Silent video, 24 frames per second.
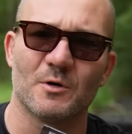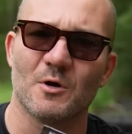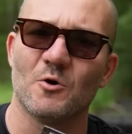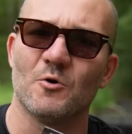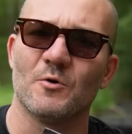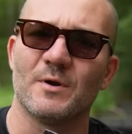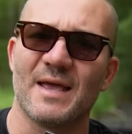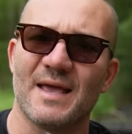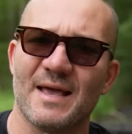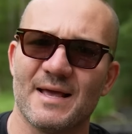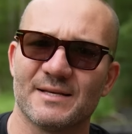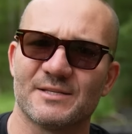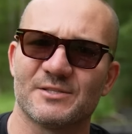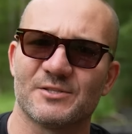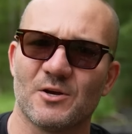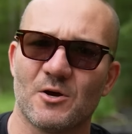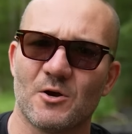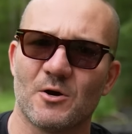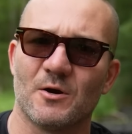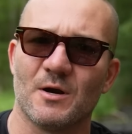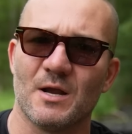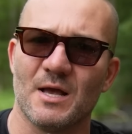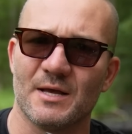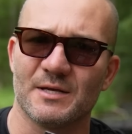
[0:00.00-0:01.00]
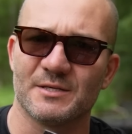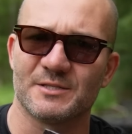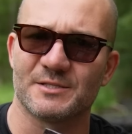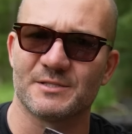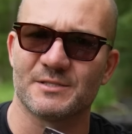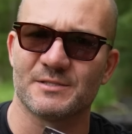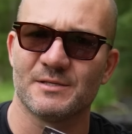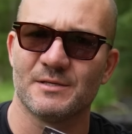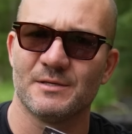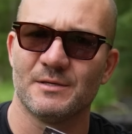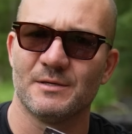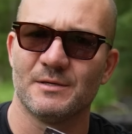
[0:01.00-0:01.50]
code
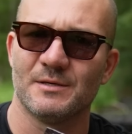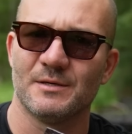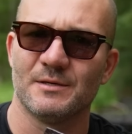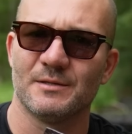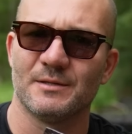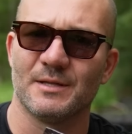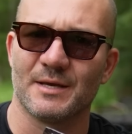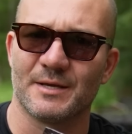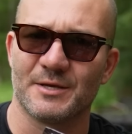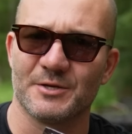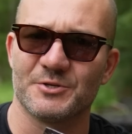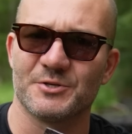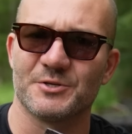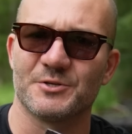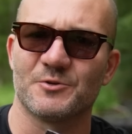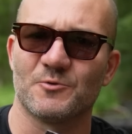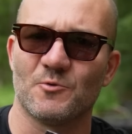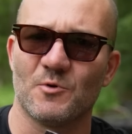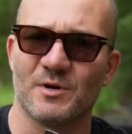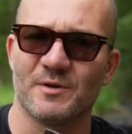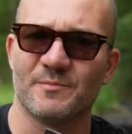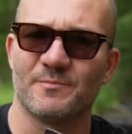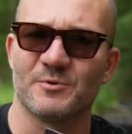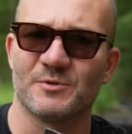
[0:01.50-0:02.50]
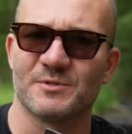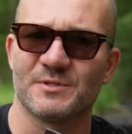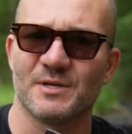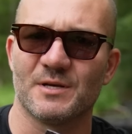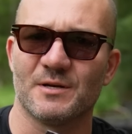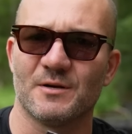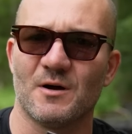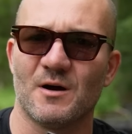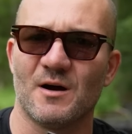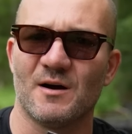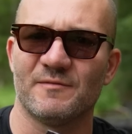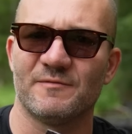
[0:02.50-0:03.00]
SRS, that gets you
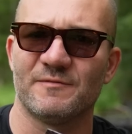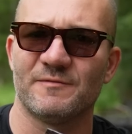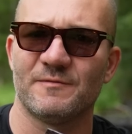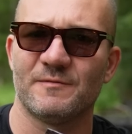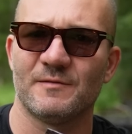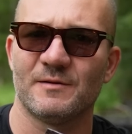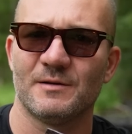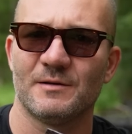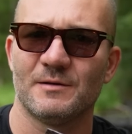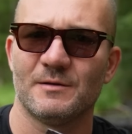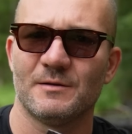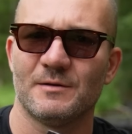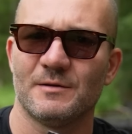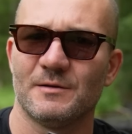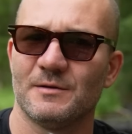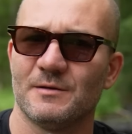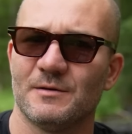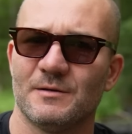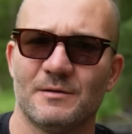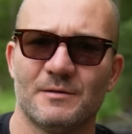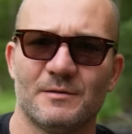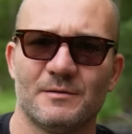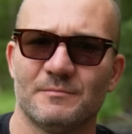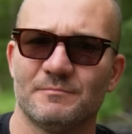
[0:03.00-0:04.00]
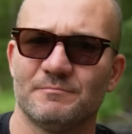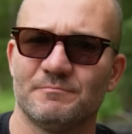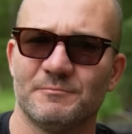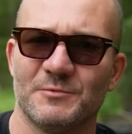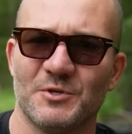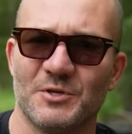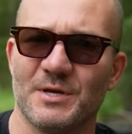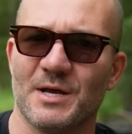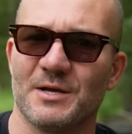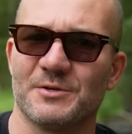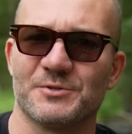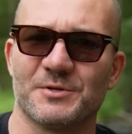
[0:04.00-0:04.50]
20% off.
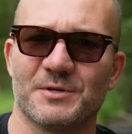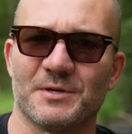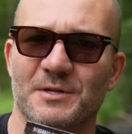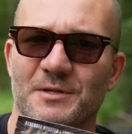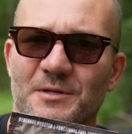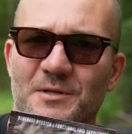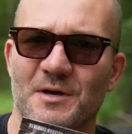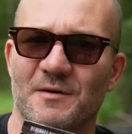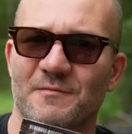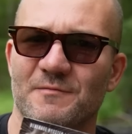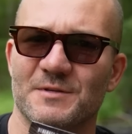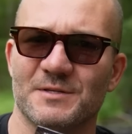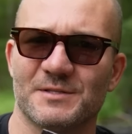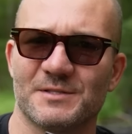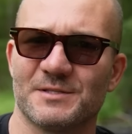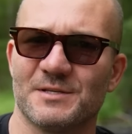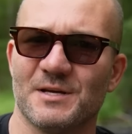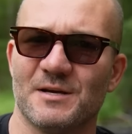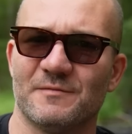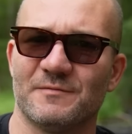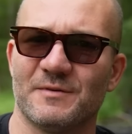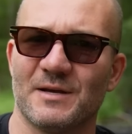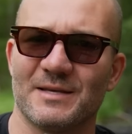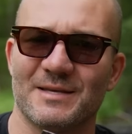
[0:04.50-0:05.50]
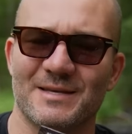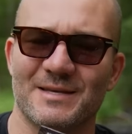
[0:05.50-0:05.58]
You guys are gonna love this stuff, I